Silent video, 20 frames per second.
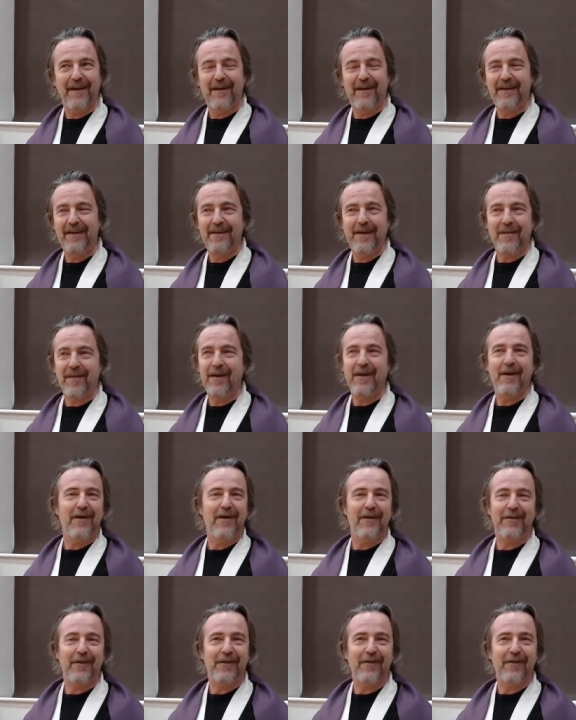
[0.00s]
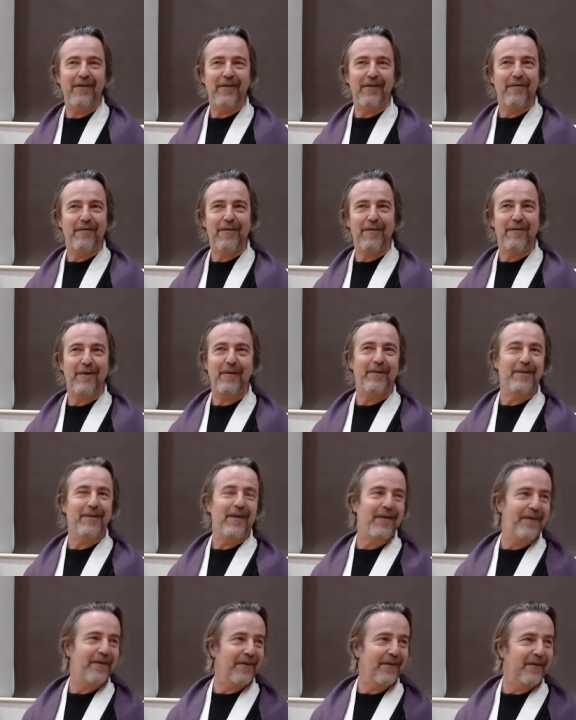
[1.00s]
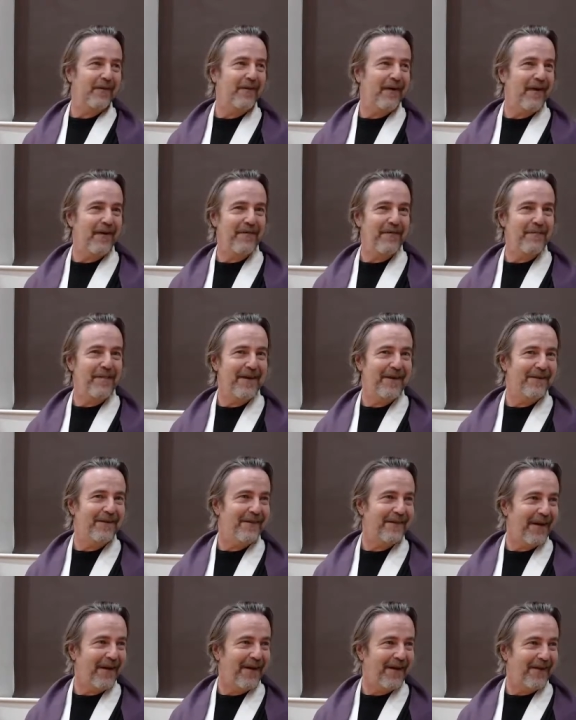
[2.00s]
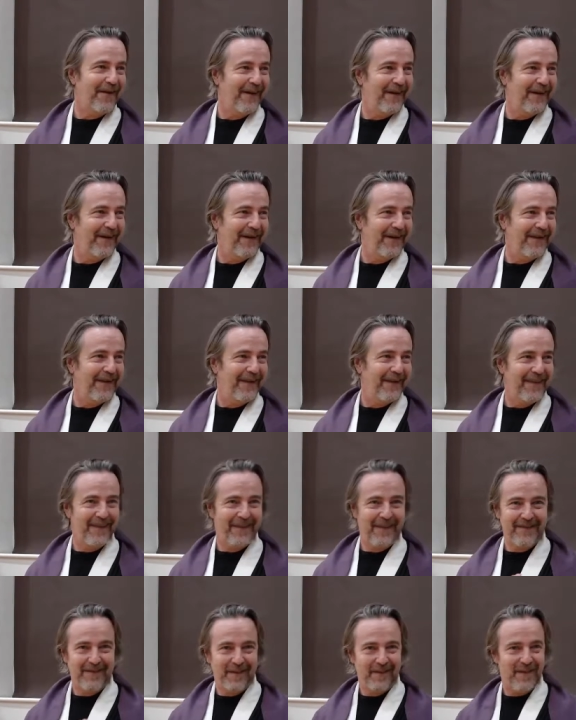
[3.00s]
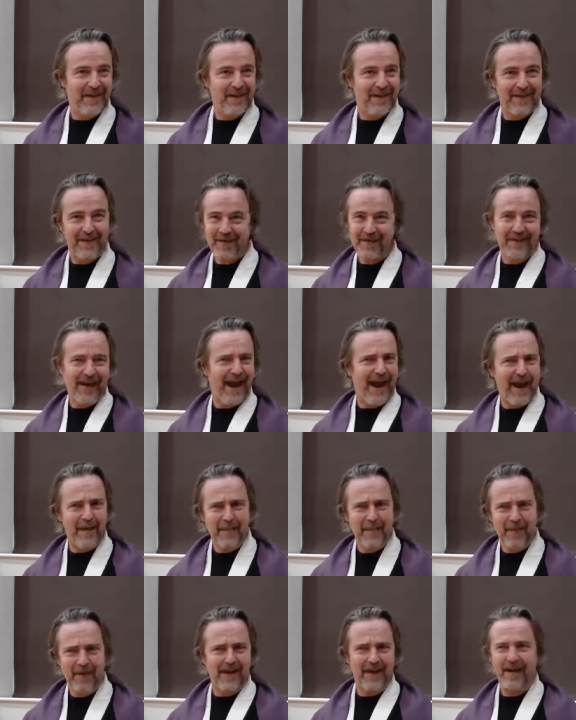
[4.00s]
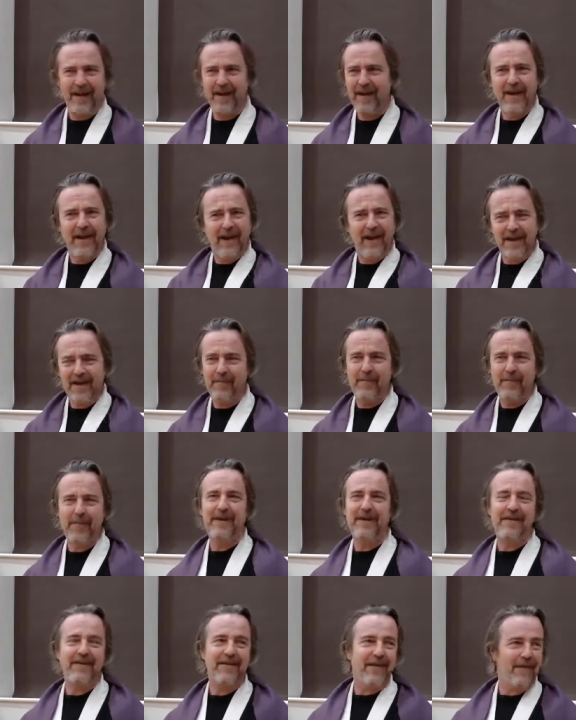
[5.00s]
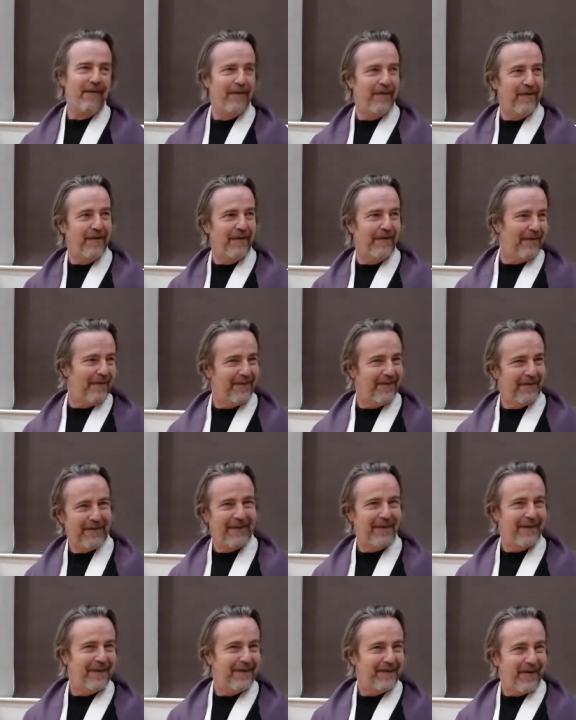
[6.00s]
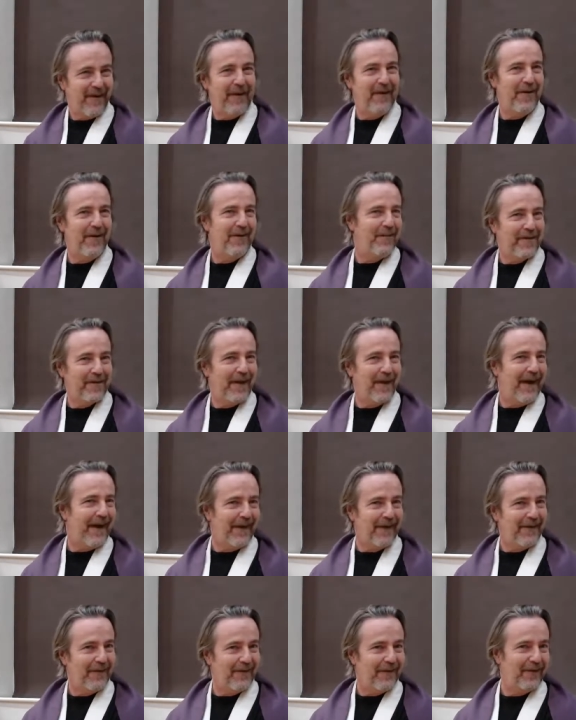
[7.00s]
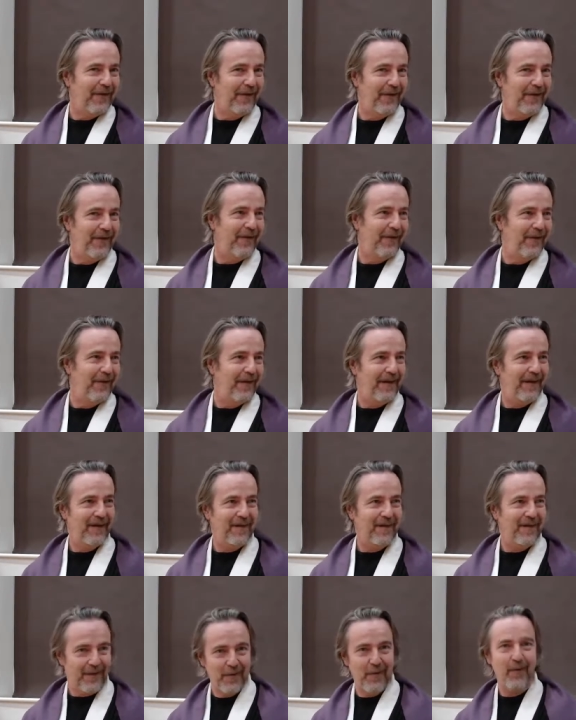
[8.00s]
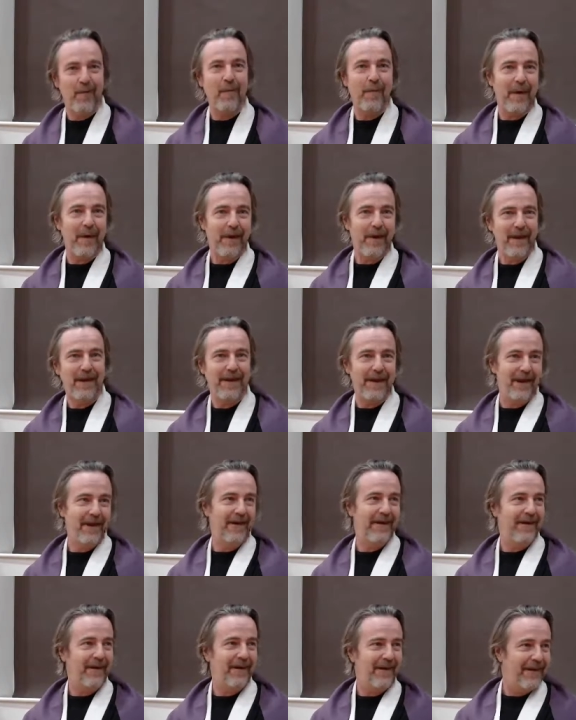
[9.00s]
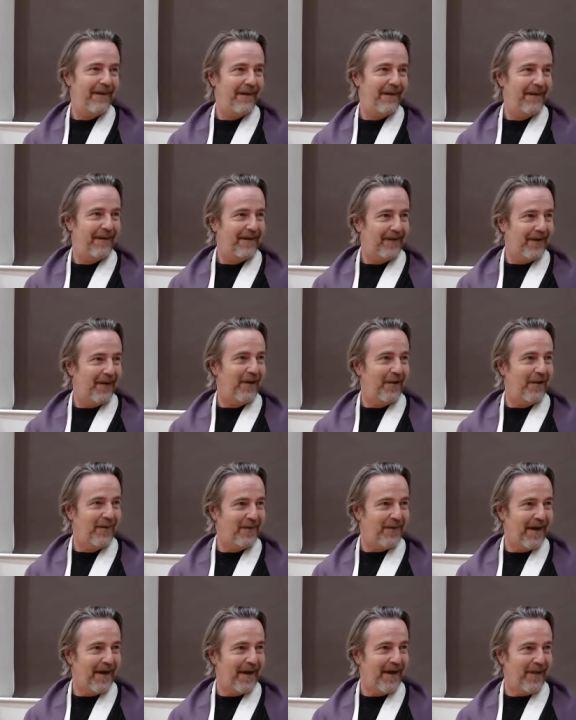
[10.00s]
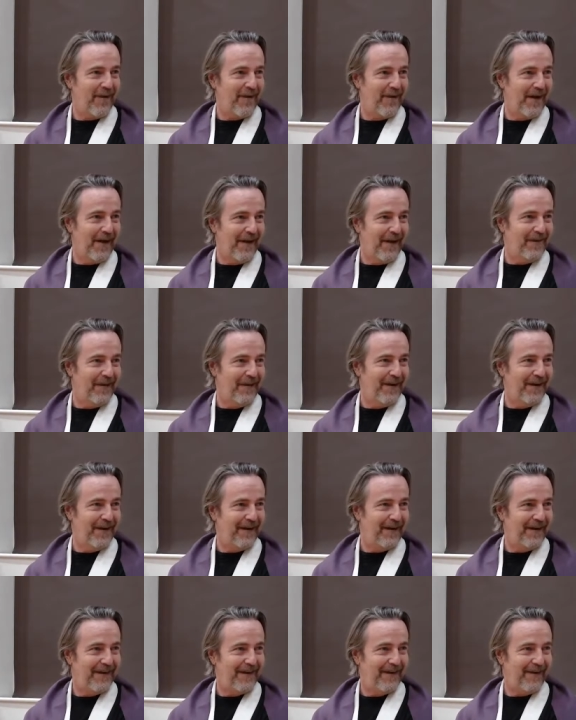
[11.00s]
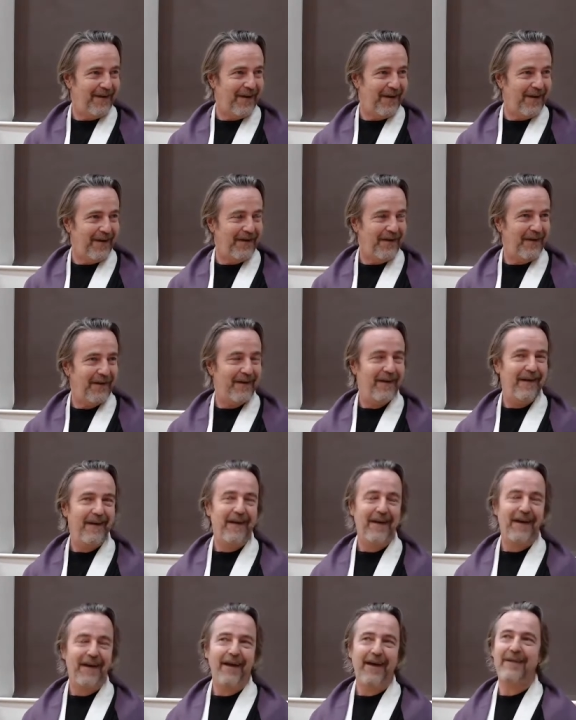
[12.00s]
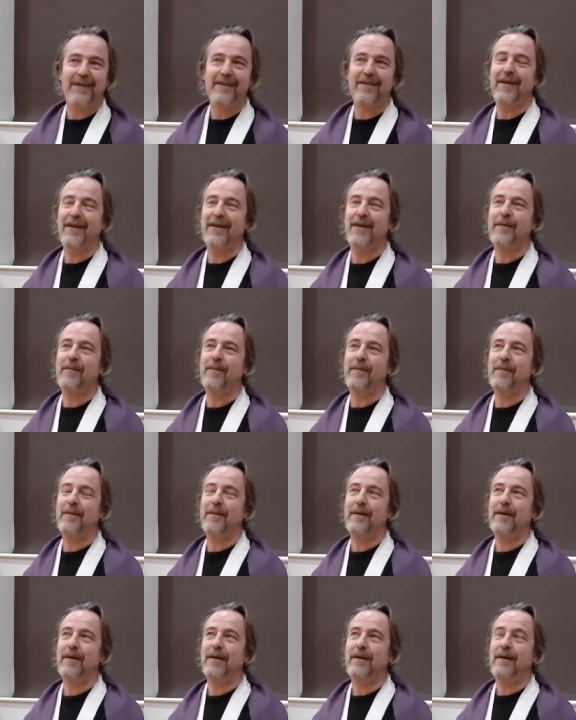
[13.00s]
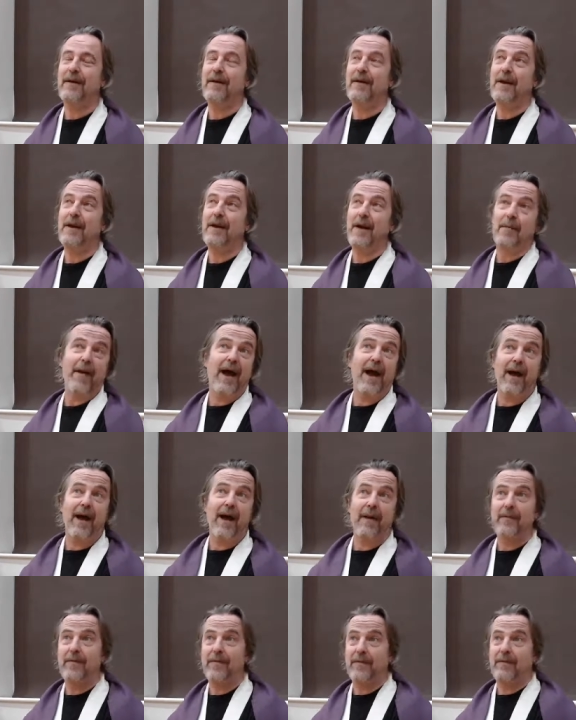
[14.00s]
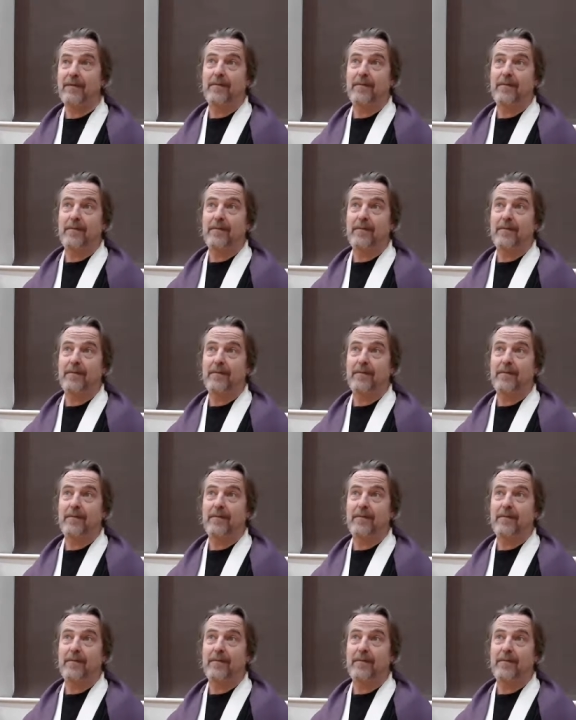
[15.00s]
the last solitary retreat was only sort of 5 minutes ago. There's something that's happening at a completely different time scale to the normal linear time scale that we live in. And perhaps